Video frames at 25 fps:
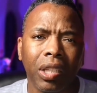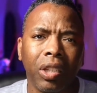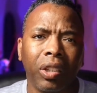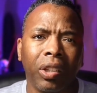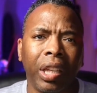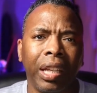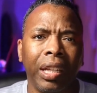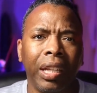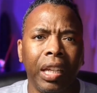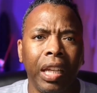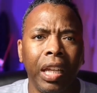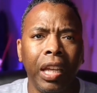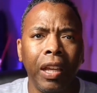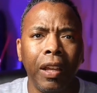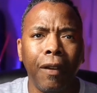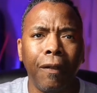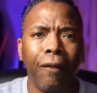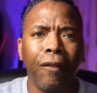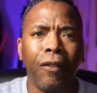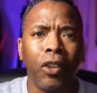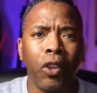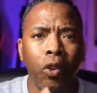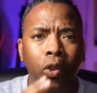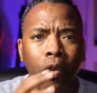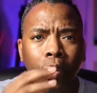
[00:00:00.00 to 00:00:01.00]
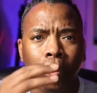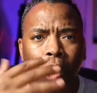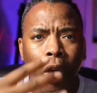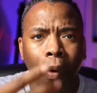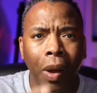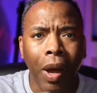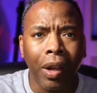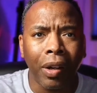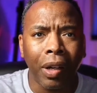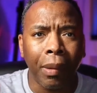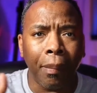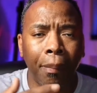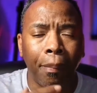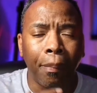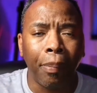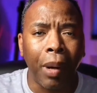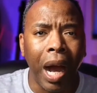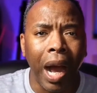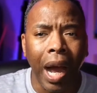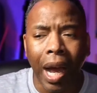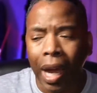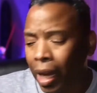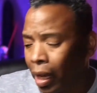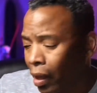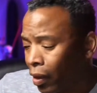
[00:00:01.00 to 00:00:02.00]
so that if you go out and
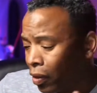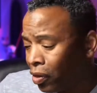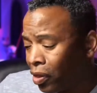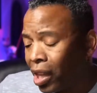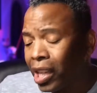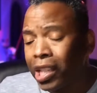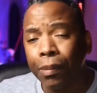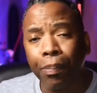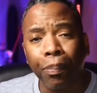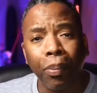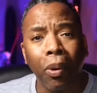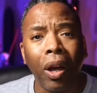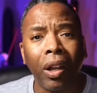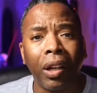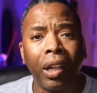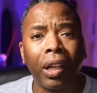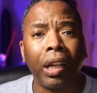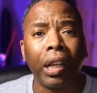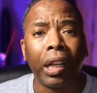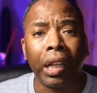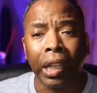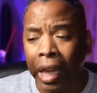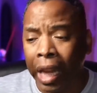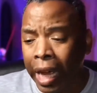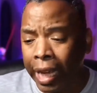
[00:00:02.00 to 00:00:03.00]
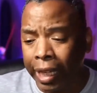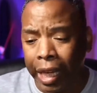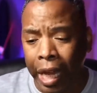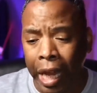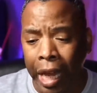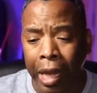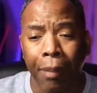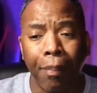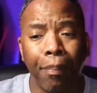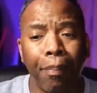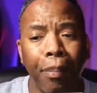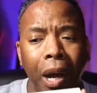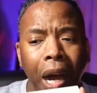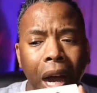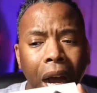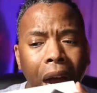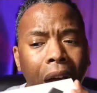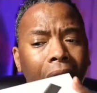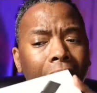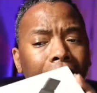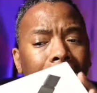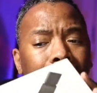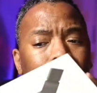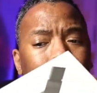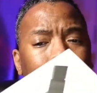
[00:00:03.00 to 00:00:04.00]
buy this product, like a
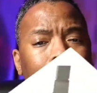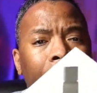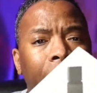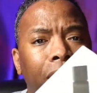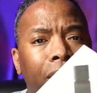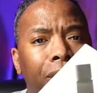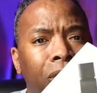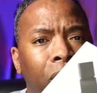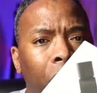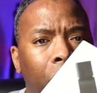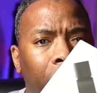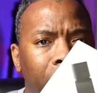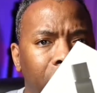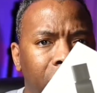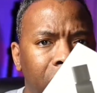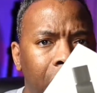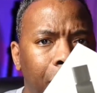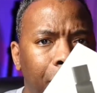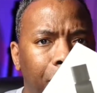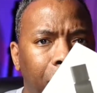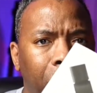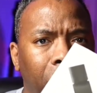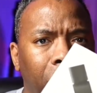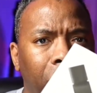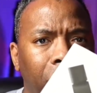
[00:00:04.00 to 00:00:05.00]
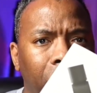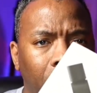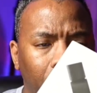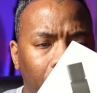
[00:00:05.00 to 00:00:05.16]
pod mic, for example,